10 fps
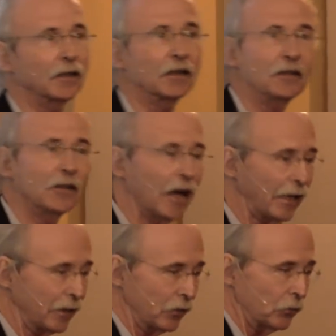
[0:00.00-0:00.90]
and he
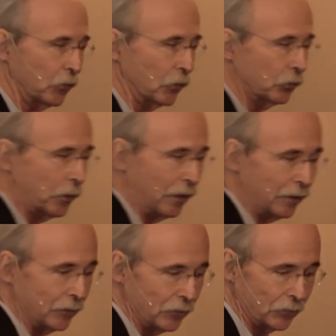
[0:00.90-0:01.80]
died on the first
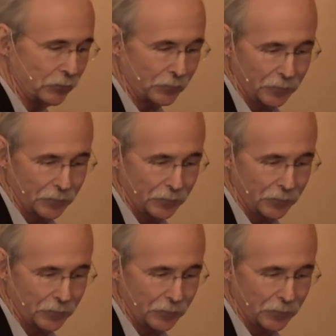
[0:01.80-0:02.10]
page.